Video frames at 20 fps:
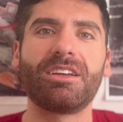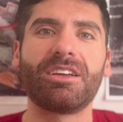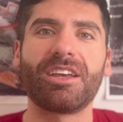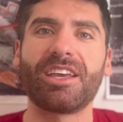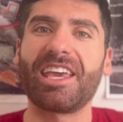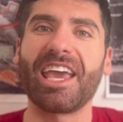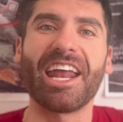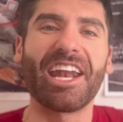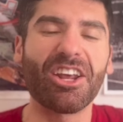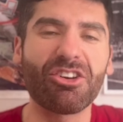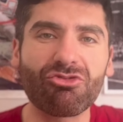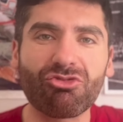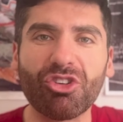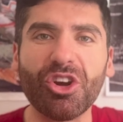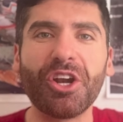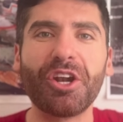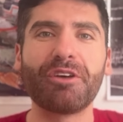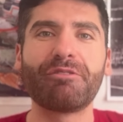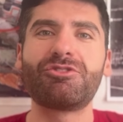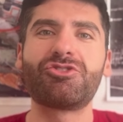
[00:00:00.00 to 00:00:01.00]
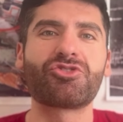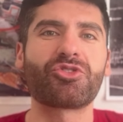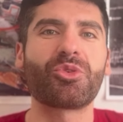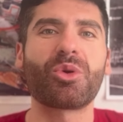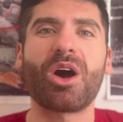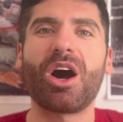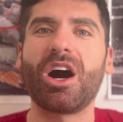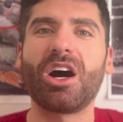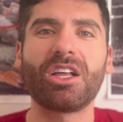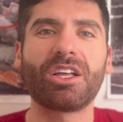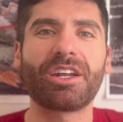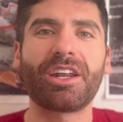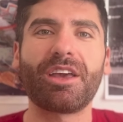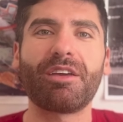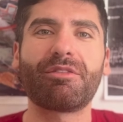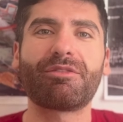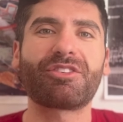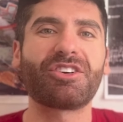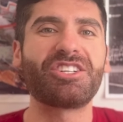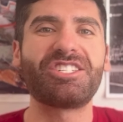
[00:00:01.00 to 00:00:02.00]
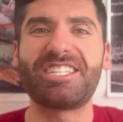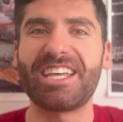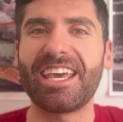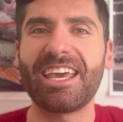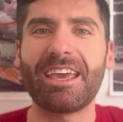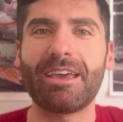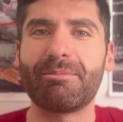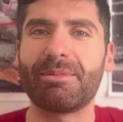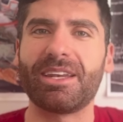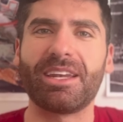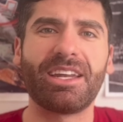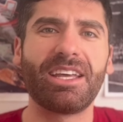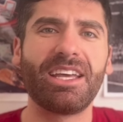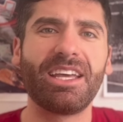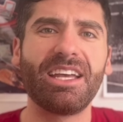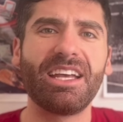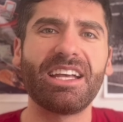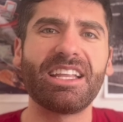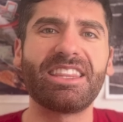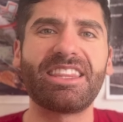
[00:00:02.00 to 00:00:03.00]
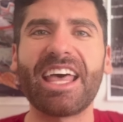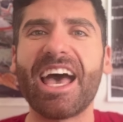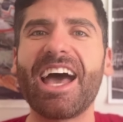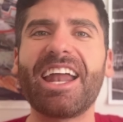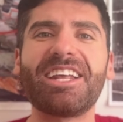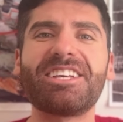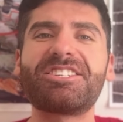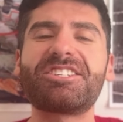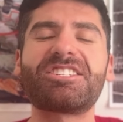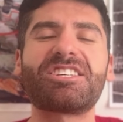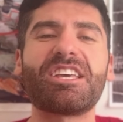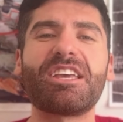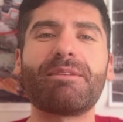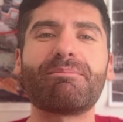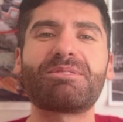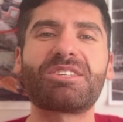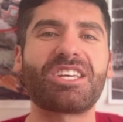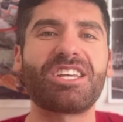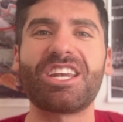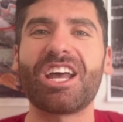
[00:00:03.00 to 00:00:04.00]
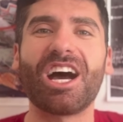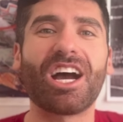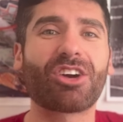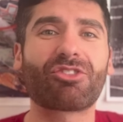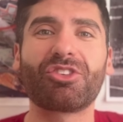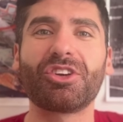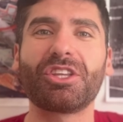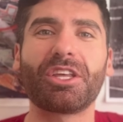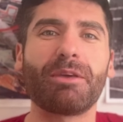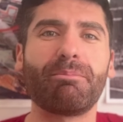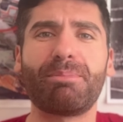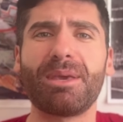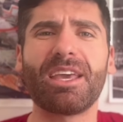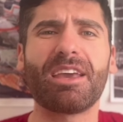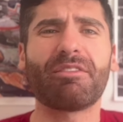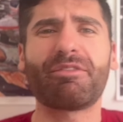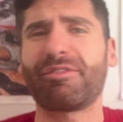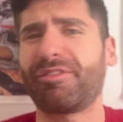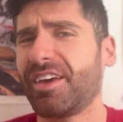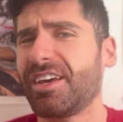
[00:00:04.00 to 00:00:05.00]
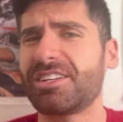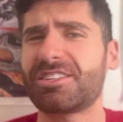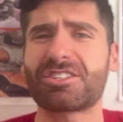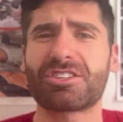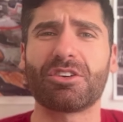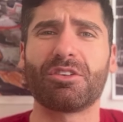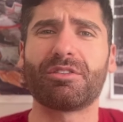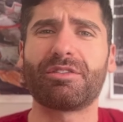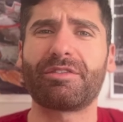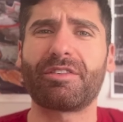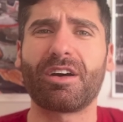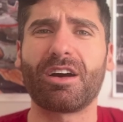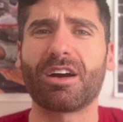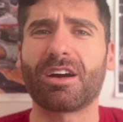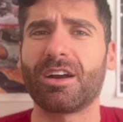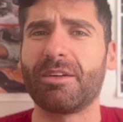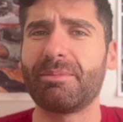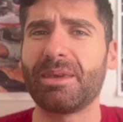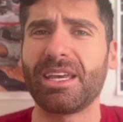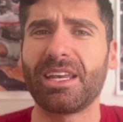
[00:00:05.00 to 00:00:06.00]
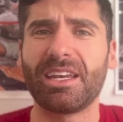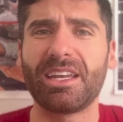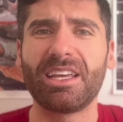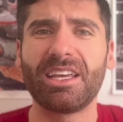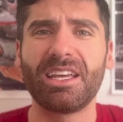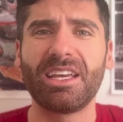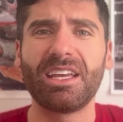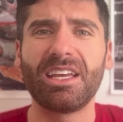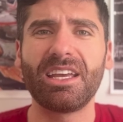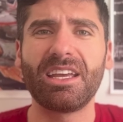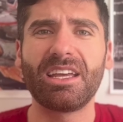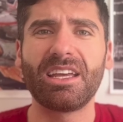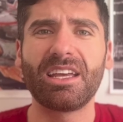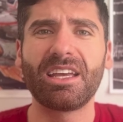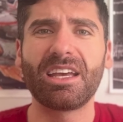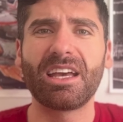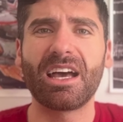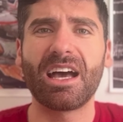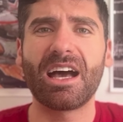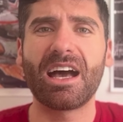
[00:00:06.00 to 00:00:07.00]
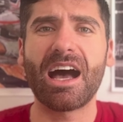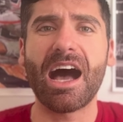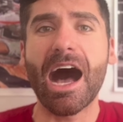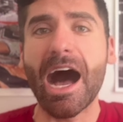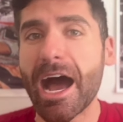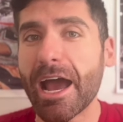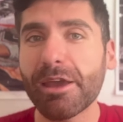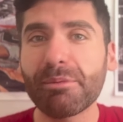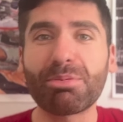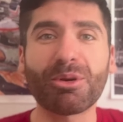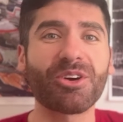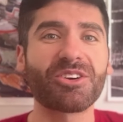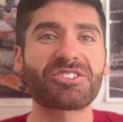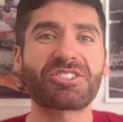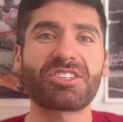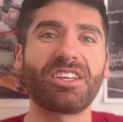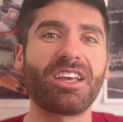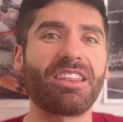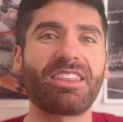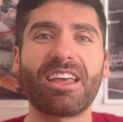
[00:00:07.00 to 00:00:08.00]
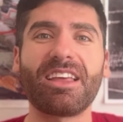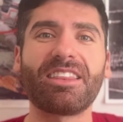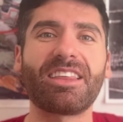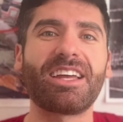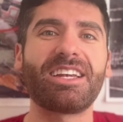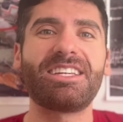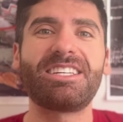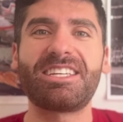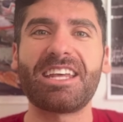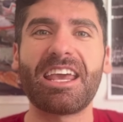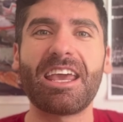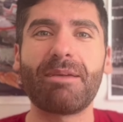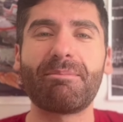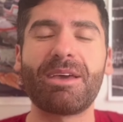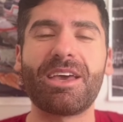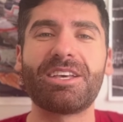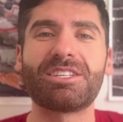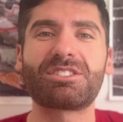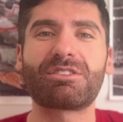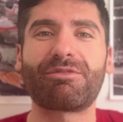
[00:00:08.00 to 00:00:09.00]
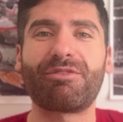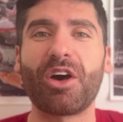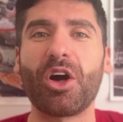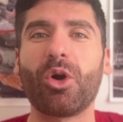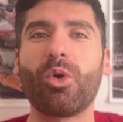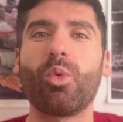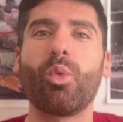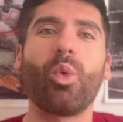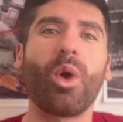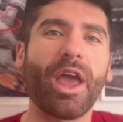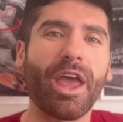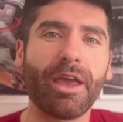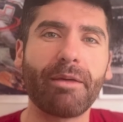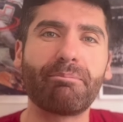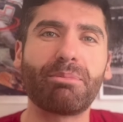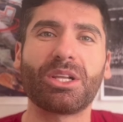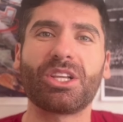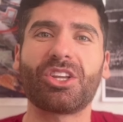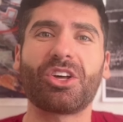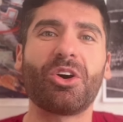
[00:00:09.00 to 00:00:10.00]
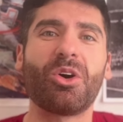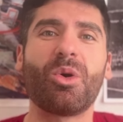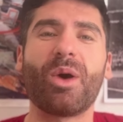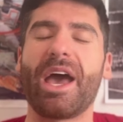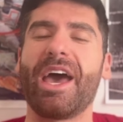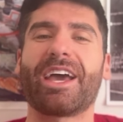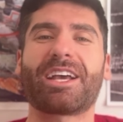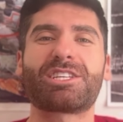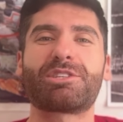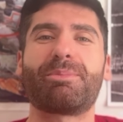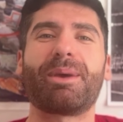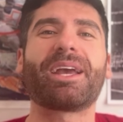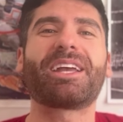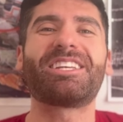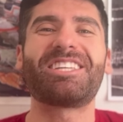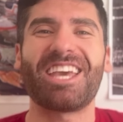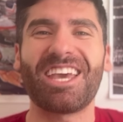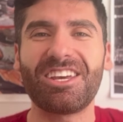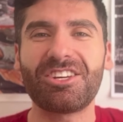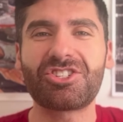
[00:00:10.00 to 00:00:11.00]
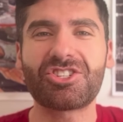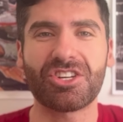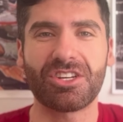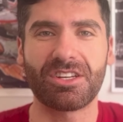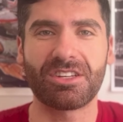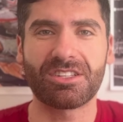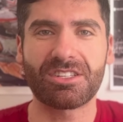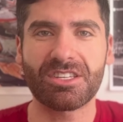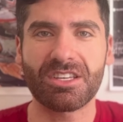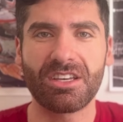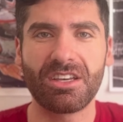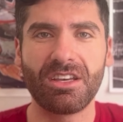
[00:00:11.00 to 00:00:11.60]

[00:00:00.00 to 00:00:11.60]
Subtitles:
getting rid of Drew Holiday for Dame, and that has seemed to not really be a fit so far. I mean, I personally think that Dame has fell way below expectations